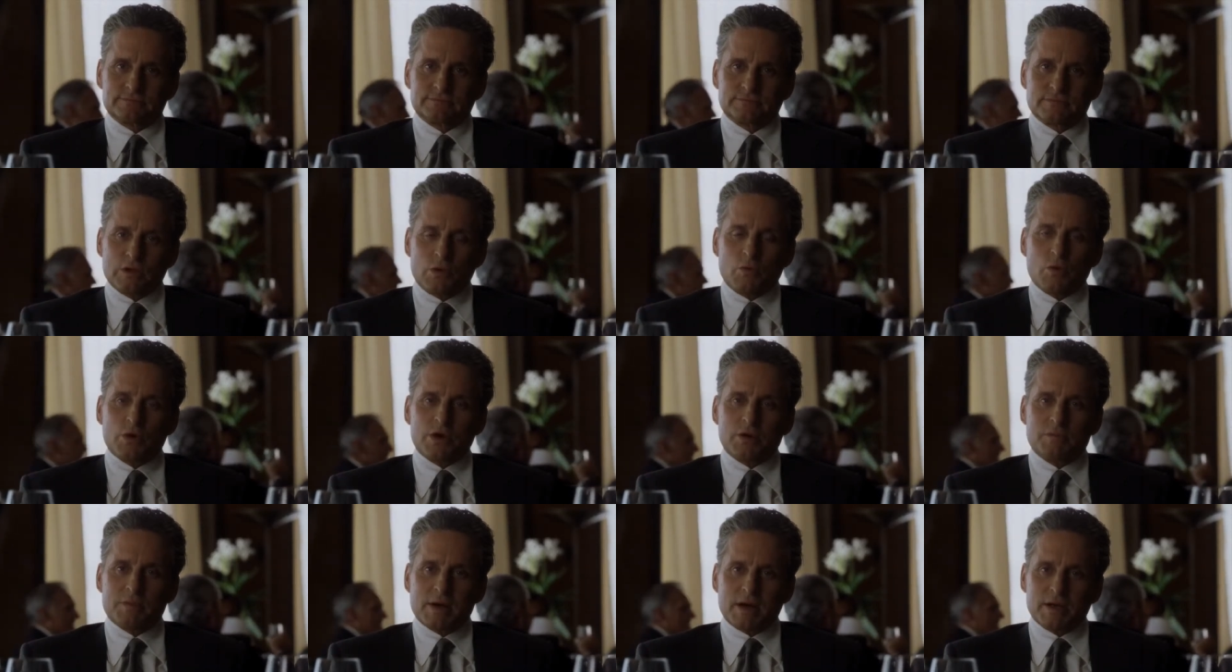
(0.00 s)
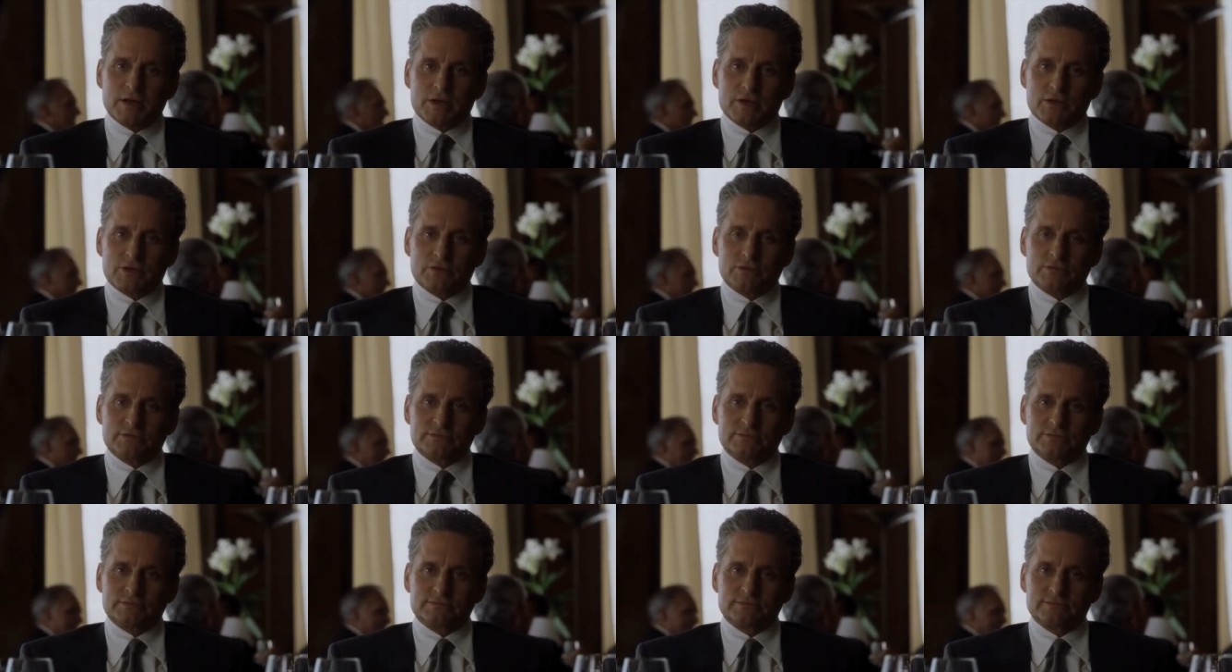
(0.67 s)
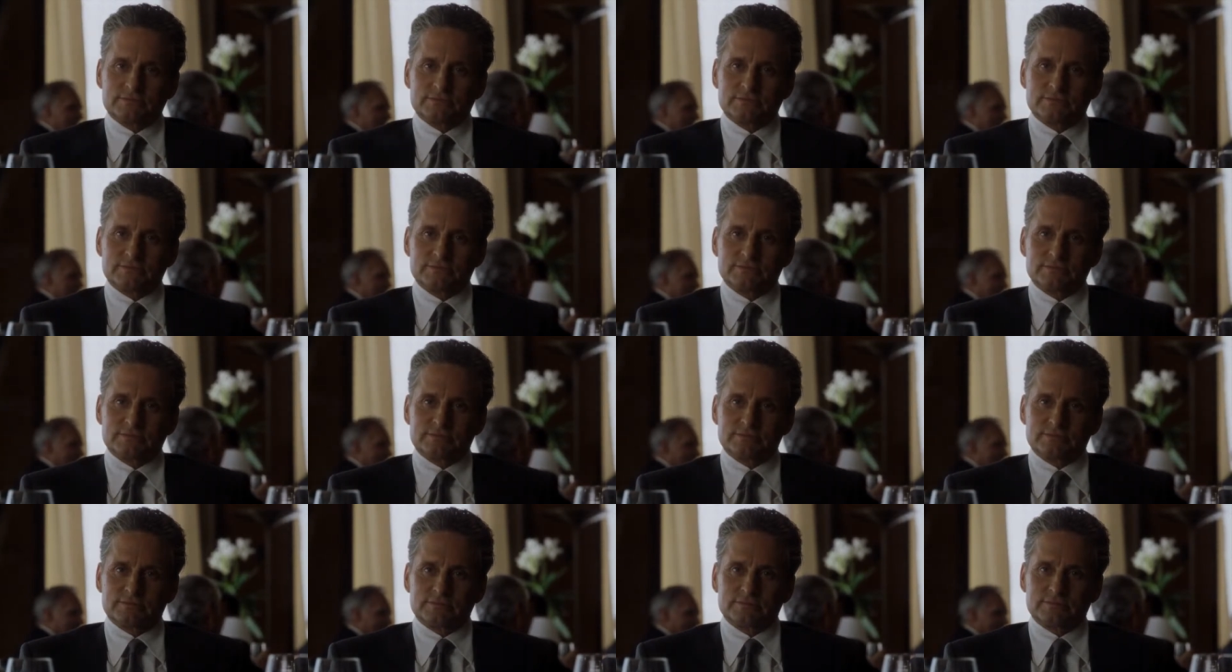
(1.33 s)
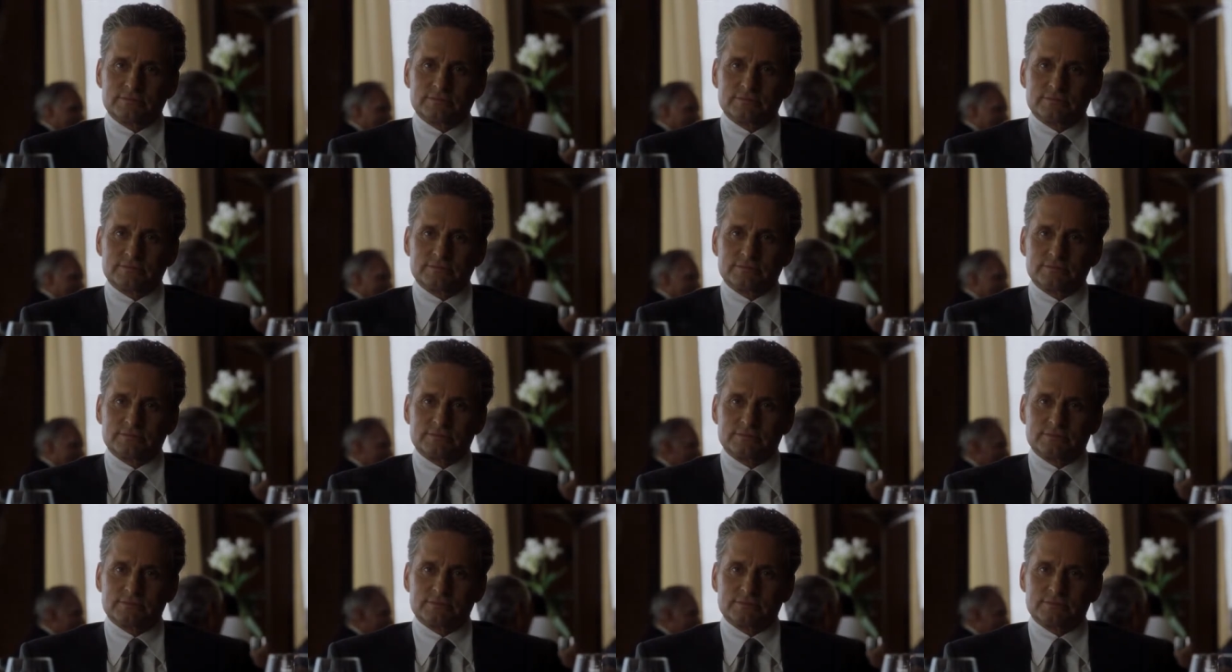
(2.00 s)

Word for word: And what about you? Well, you don't